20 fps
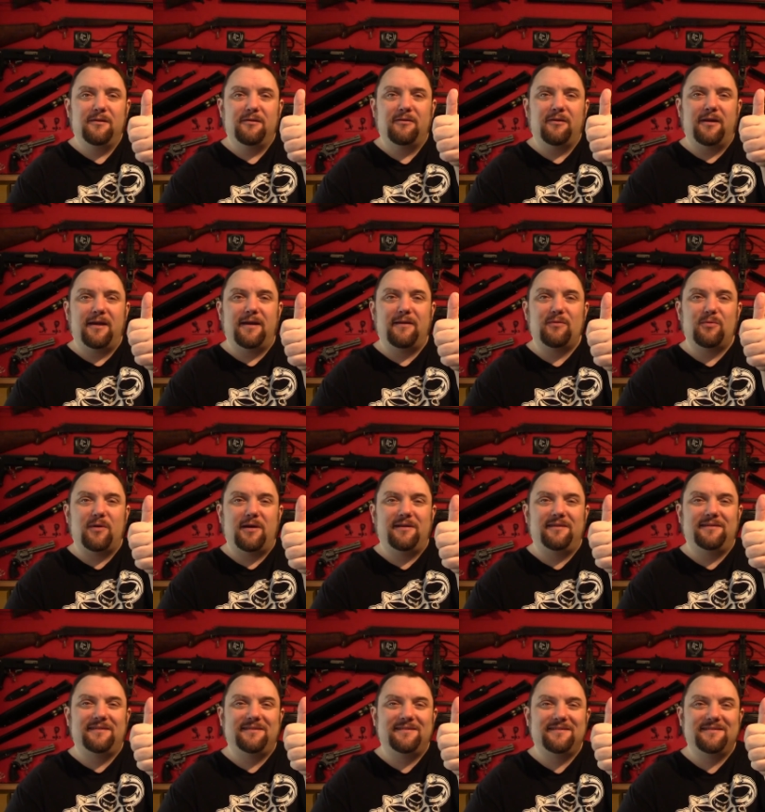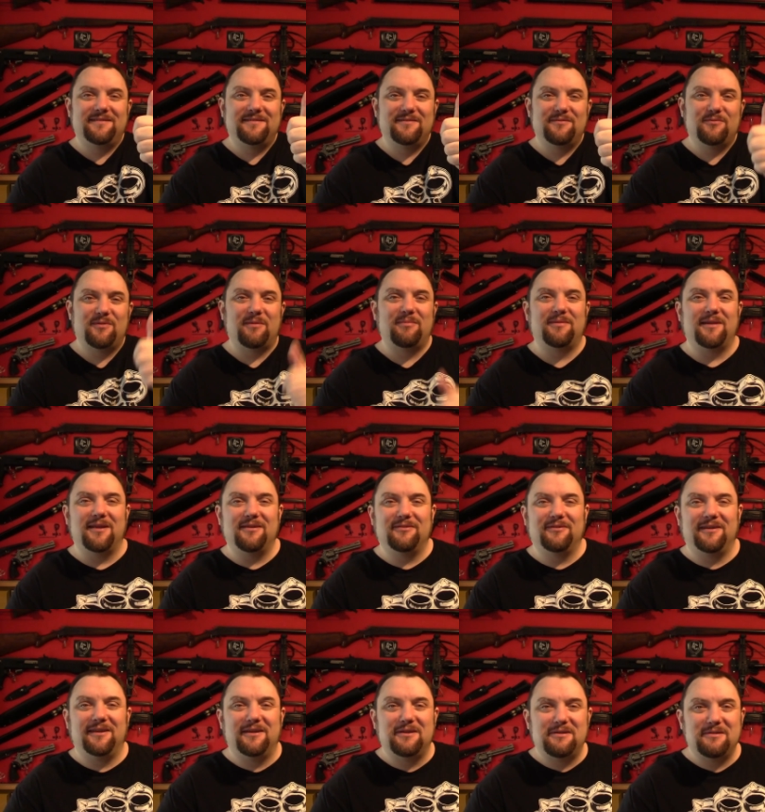Right everyone, Weapon
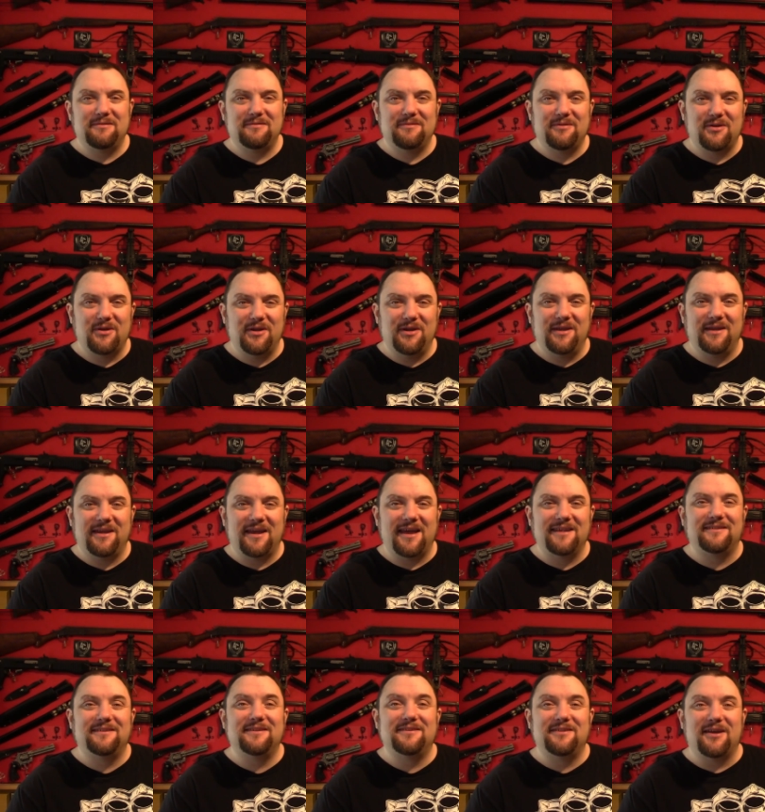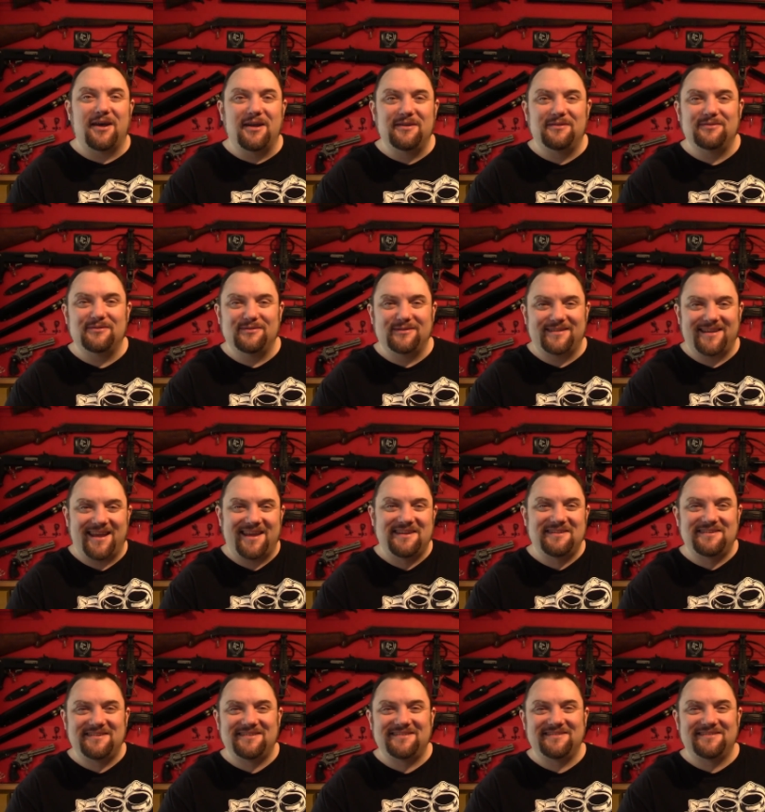Collector here. Right, as the title
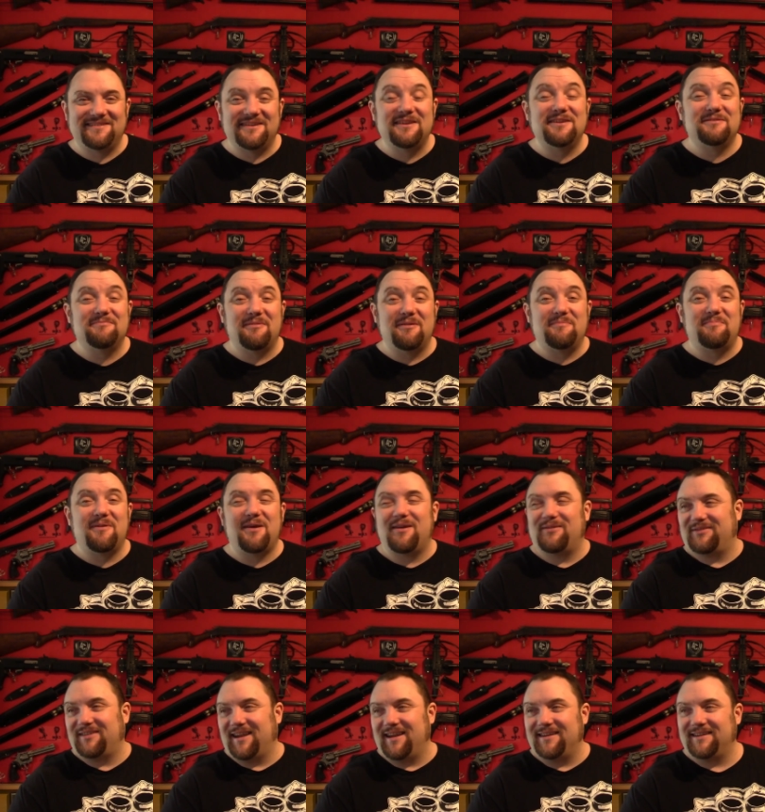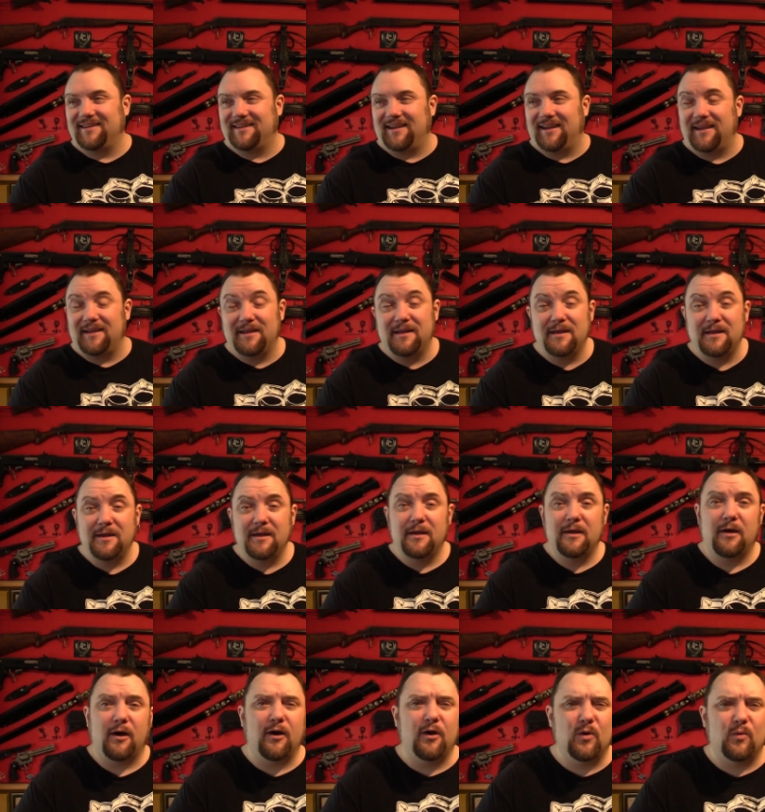says, it's my birthday today.
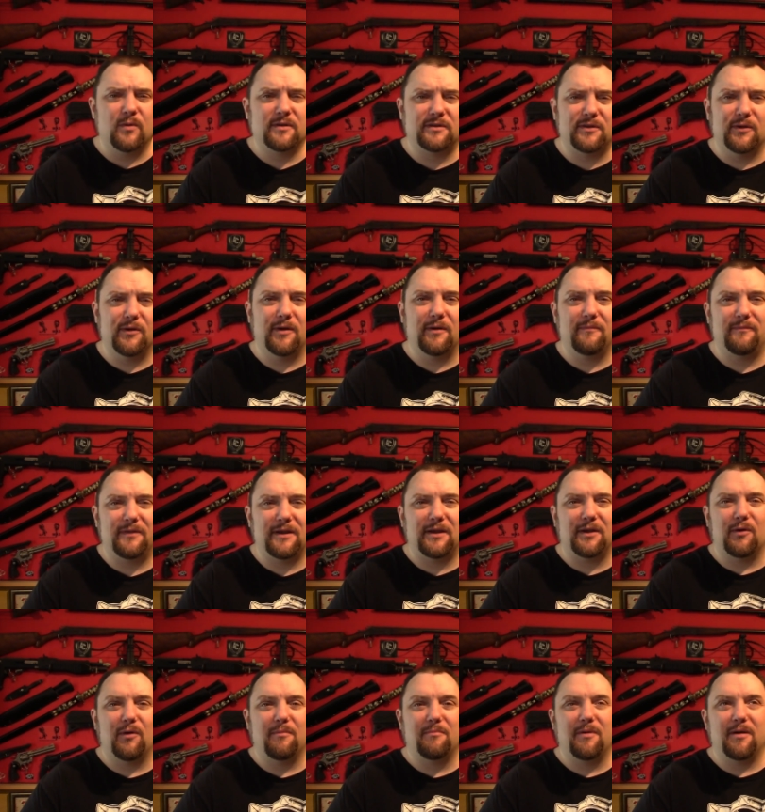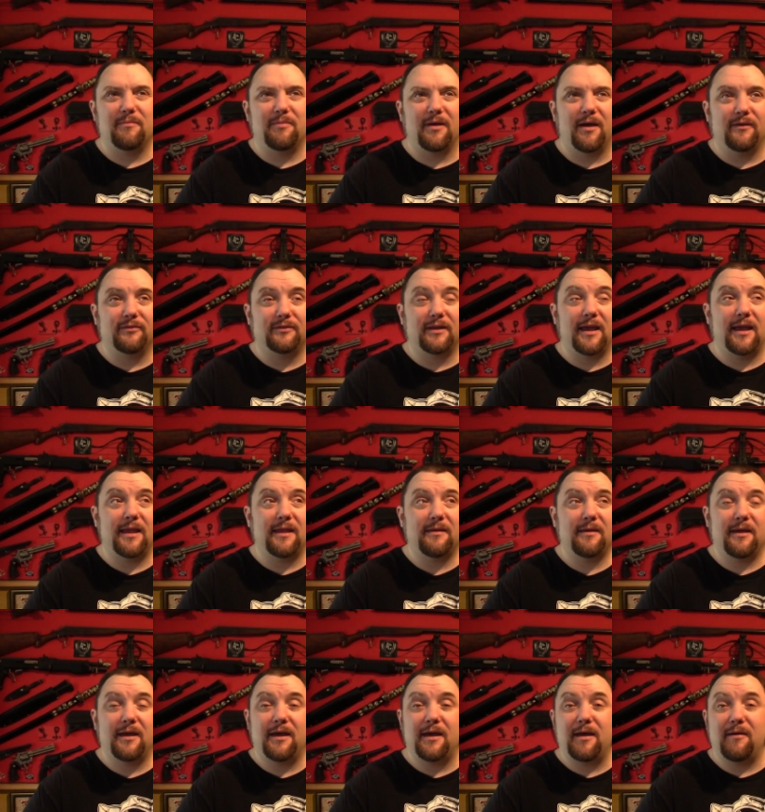I always do a video on my birthday,
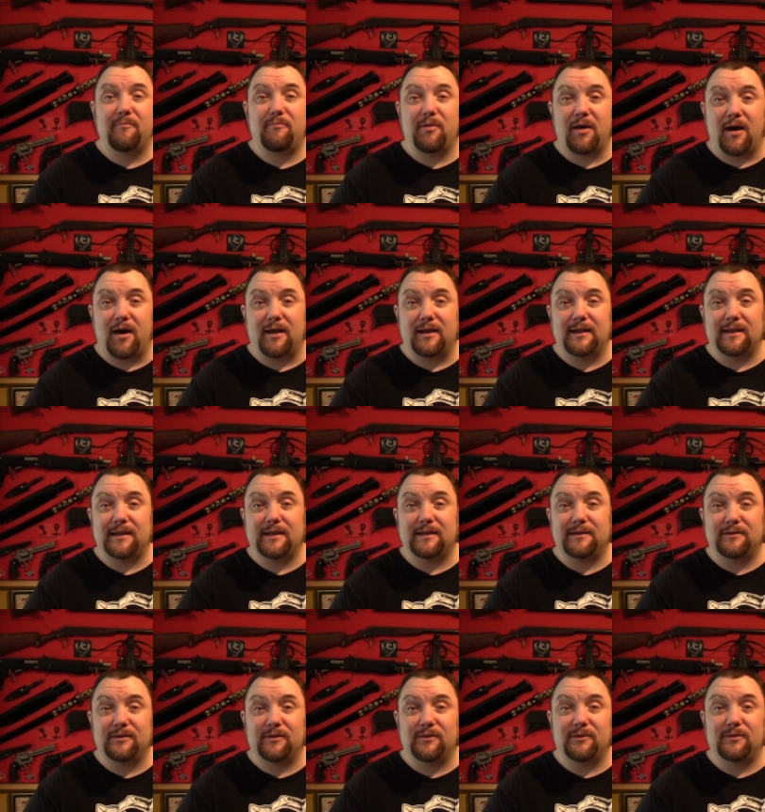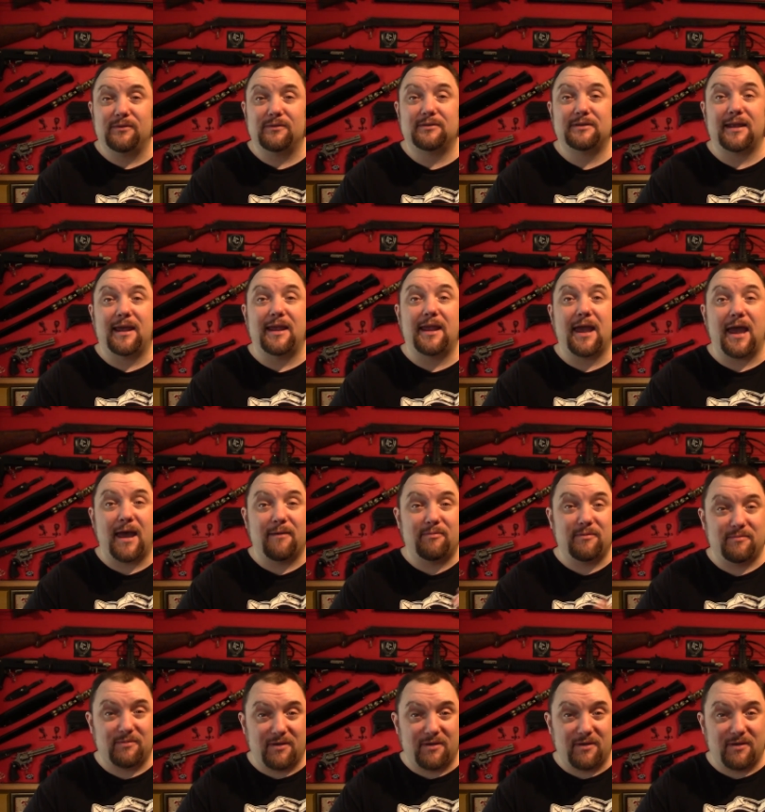uh, partly to say happy